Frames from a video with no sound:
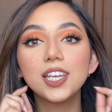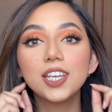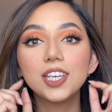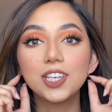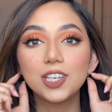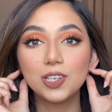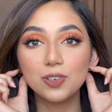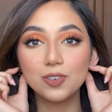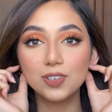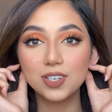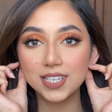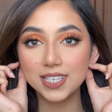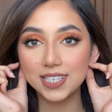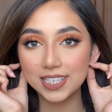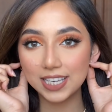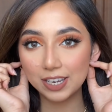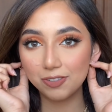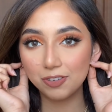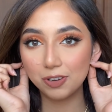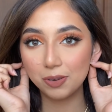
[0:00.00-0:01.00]
cute
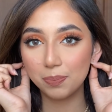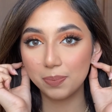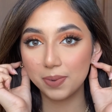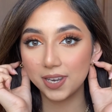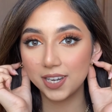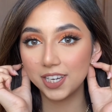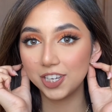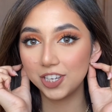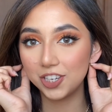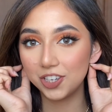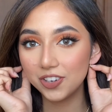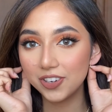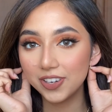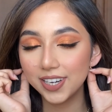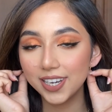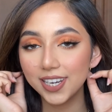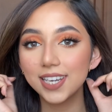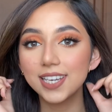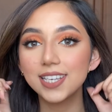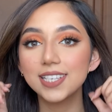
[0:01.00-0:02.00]
safety pin
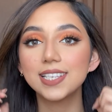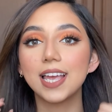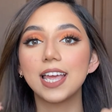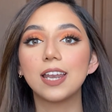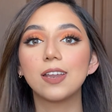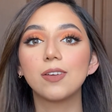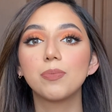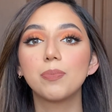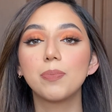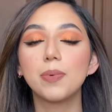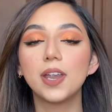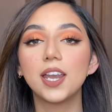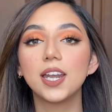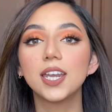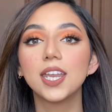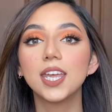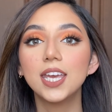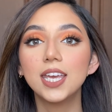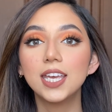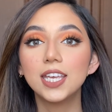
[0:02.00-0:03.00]
earrings and I've
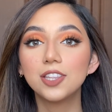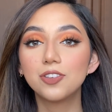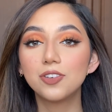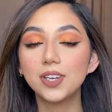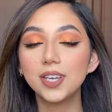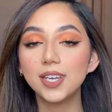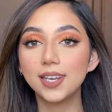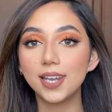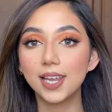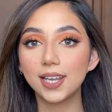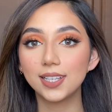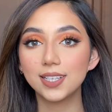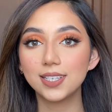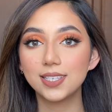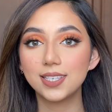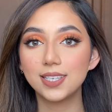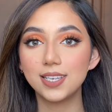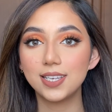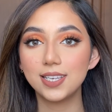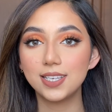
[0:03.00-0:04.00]
paired 3
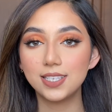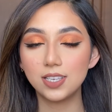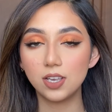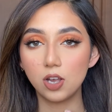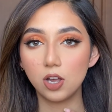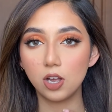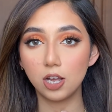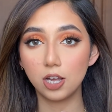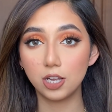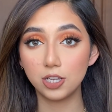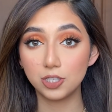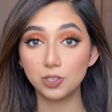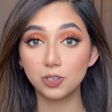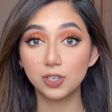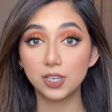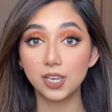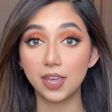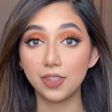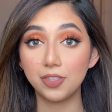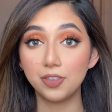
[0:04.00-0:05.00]
necklaces
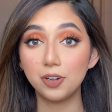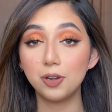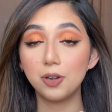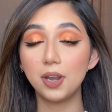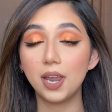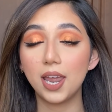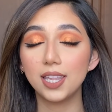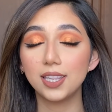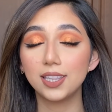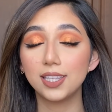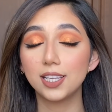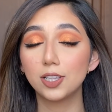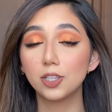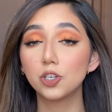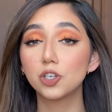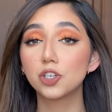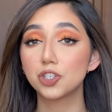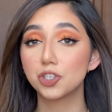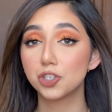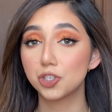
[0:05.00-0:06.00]
together and they
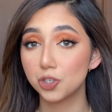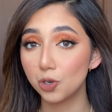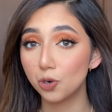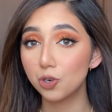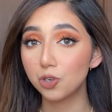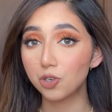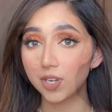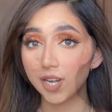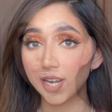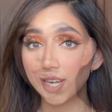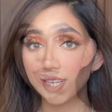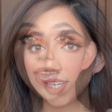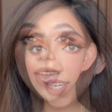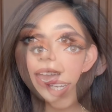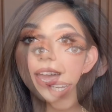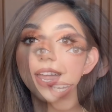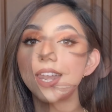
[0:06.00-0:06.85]
look so trendy.